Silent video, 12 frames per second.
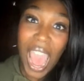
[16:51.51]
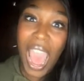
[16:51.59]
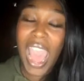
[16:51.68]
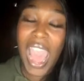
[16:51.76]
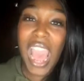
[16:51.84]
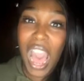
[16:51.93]

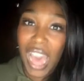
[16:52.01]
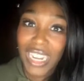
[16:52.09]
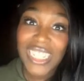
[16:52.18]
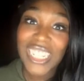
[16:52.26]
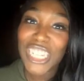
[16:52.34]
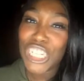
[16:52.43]
I
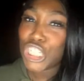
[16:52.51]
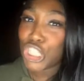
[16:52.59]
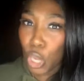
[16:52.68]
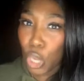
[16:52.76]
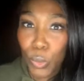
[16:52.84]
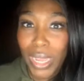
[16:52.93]
honestly
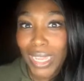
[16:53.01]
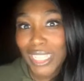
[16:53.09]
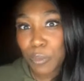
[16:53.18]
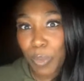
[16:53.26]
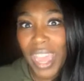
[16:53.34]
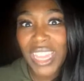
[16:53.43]
don't
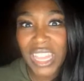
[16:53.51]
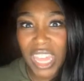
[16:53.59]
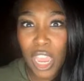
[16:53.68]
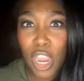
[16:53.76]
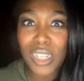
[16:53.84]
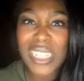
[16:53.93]
expect
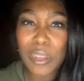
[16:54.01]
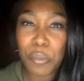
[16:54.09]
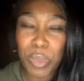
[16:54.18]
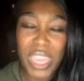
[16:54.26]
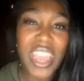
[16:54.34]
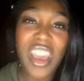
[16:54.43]
there to
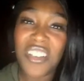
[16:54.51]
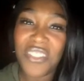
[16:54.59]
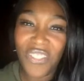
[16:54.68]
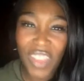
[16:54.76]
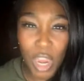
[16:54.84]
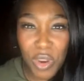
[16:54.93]
be a
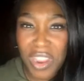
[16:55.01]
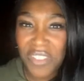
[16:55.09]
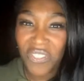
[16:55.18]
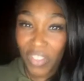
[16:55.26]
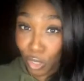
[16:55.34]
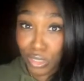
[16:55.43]
very
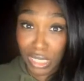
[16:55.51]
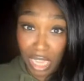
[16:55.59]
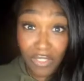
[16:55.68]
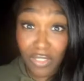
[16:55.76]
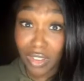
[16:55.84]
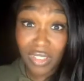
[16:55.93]
fierce
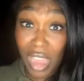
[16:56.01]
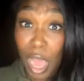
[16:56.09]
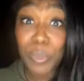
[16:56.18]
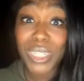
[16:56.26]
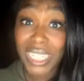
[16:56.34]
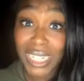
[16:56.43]
level of
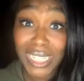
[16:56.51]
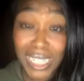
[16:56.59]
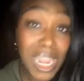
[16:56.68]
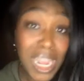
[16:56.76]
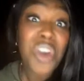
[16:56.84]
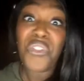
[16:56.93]

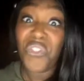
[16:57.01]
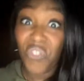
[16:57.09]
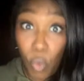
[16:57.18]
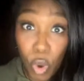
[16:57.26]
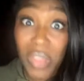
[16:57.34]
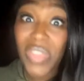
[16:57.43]
competition
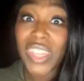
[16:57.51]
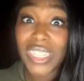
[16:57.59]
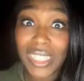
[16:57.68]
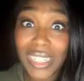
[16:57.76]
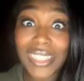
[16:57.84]
for the